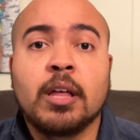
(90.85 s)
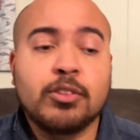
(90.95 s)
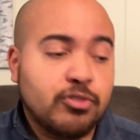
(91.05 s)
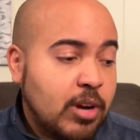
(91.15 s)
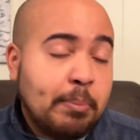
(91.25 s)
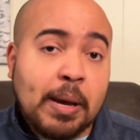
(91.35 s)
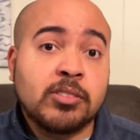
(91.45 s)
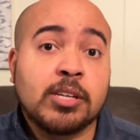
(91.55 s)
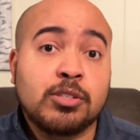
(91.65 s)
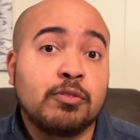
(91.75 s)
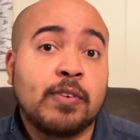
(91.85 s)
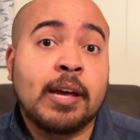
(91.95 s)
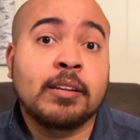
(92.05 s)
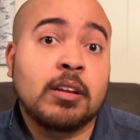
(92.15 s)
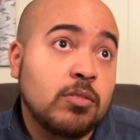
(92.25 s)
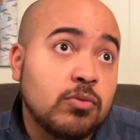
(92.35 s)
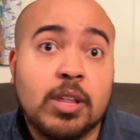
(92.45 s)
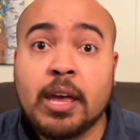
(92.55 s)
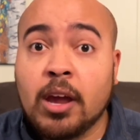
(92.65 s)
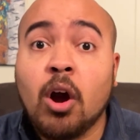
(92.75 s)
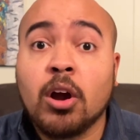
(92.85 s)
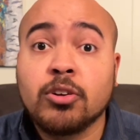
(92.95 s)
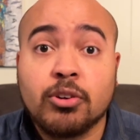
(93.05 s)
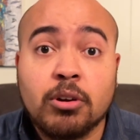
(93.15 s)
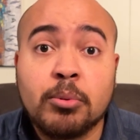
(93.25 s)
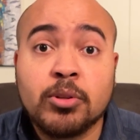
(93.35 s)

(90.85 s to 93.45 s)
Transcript: The strap ends, I do find they are durable.